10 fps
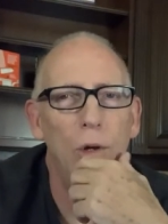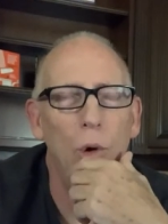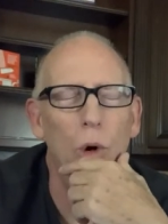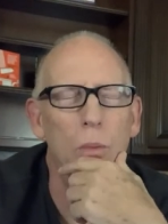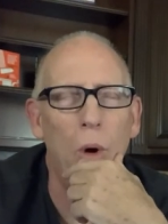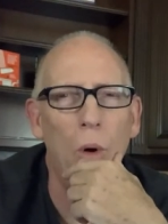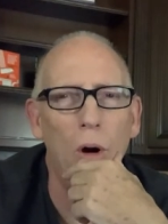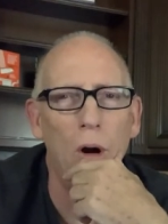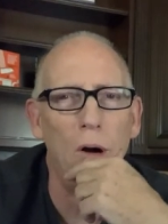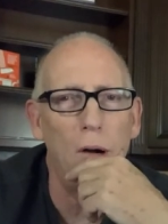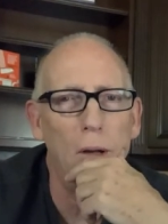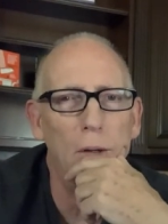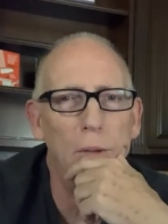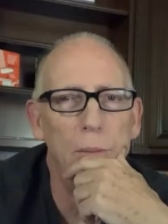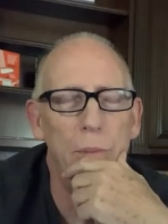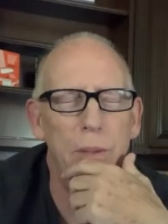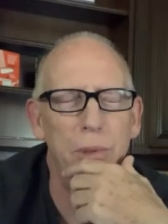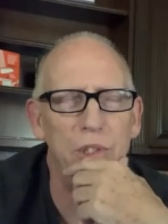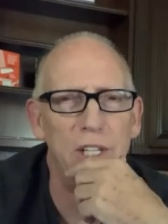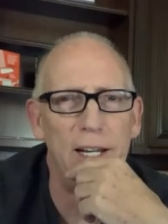Or more
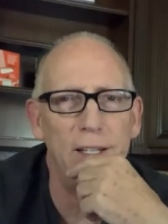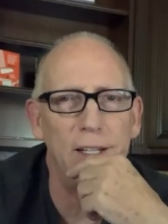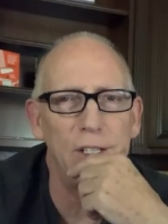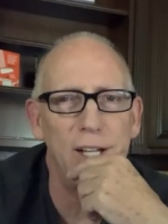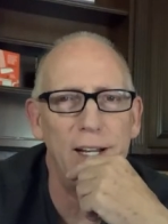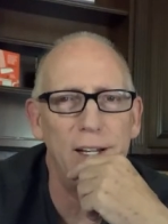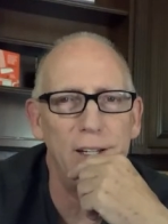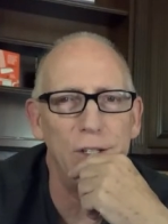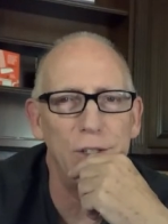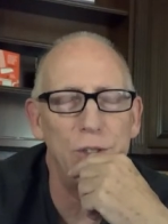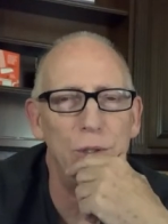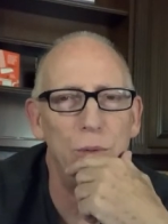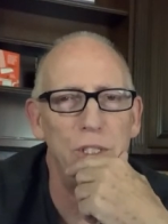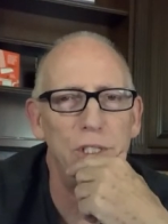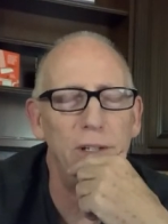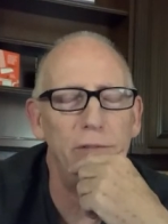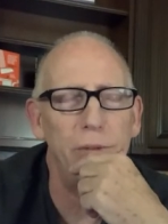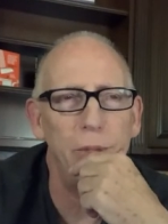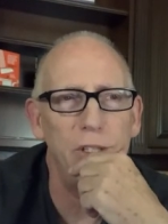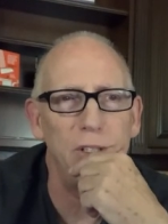people saying that China is too risky for
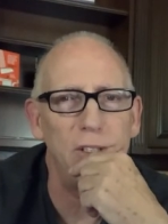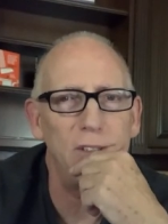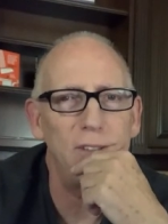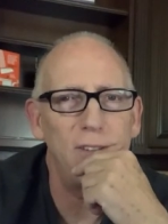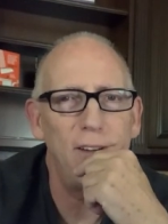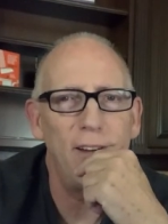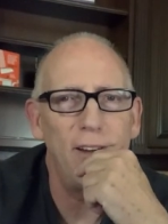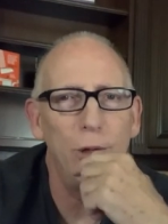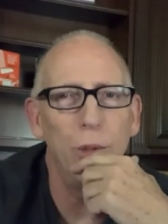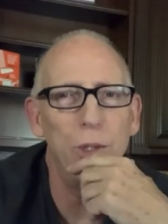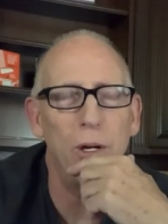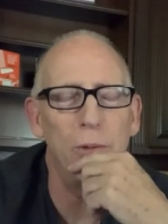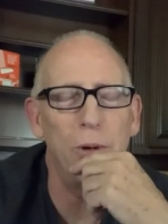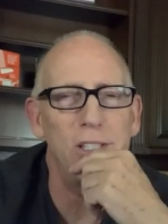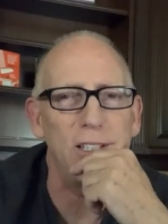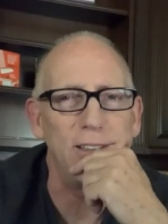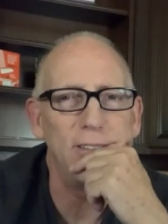business? Which one was it?